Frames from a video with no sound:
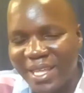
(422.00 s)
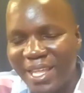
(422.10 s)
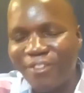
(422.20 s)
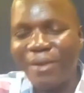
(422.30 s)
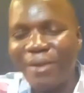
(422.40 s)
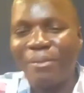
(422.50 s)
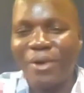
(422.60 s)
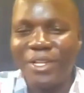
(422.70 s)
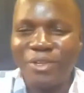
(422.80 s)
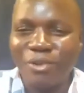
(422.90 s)
if the
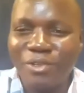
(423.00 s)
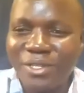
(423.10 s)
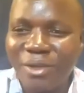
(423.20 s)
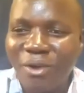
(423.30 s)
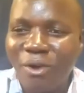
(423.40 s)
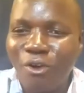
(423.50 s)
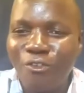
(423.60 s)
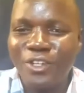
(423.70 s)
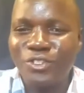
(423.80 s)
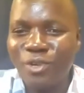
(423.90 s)
molecules of
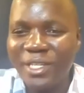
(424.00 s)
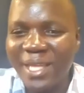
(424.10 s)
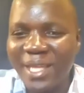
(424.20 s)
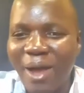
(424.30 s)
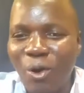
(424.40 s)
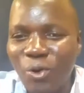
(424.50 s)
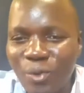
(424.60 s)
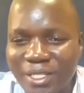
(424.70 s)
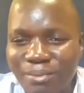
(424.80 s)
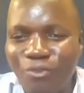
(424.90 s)
a solid are
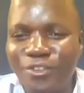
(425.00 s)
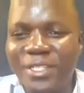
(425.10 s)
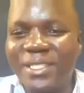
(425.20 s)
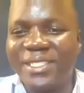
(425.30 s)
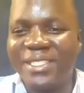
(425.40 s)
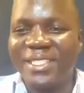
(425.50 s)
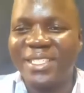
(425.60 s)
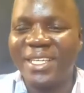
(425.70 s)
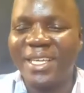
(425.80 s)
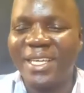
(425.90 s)
always moving?
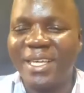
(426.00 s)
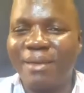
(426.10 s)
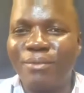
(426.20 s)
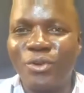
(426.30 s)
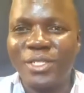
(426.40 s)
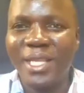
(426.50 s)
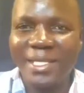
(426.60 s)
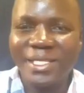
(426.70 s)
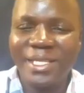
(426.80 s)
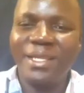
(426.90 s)
Because
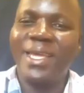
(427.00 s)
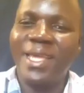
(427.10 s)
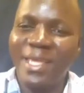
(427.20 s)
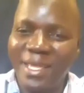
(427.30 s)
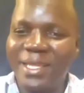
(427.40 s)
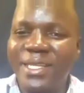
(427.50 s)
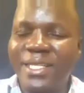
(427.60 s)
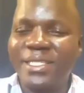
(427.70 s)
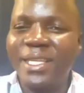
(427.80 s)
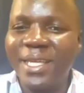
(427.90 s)

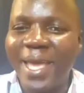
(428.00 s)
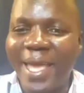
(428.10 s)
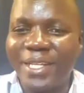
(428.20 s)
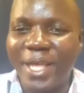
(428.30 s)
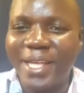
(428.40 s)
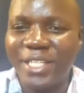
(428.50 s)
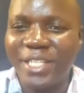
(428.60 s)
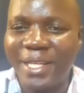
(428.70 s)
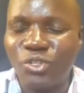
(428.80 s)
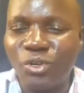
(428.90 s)
yesterday I
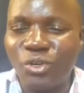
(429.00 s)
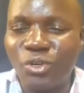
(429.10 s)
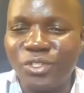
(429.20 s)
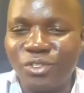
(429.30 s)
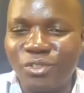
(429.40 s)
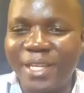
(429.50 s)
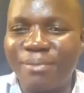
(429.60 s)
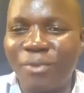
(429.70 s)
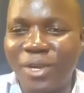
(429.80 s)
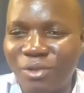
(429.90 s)
told you that
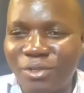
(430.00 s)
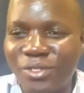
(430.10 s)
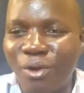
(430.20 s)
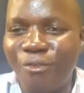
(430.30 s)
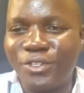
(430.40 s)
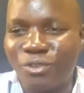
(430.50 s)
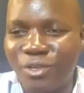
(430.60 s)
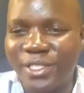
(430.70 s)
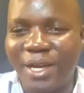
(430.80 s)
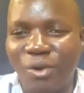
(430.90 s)
molecules of a solid
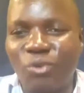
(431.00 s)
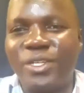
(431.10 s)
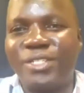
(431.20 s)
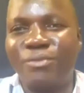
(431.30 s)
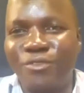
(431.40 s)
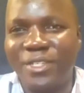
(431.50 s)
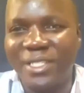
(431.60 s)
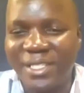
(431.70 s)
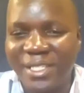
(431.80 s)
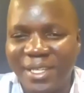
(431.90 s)
are always moving.
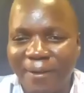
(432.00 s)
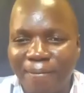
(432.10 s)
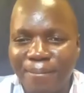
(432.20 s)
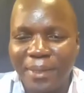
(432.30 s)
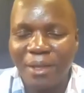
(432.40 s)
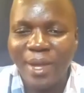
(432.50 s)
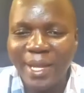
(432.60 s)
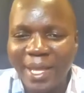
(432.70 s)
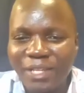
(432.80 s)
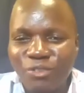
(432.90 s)
Why
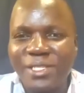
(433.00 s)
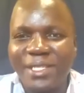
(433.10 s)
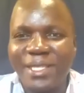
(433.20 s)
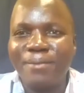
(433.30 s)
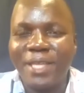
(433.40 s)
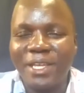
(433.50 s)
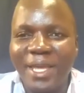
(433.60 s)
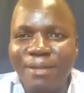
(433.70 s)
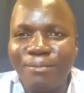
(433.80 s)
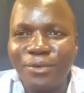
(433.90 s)
can't you see them? Can
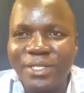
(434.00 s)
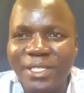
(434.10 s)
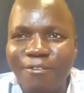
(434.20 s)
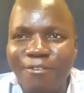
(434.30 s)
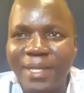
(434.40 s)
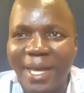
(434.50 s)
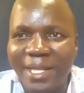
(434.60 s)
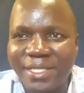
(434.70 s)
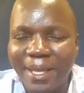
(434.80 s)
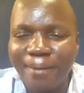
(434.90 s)
anybody give me the
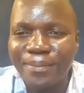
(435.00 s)
answer?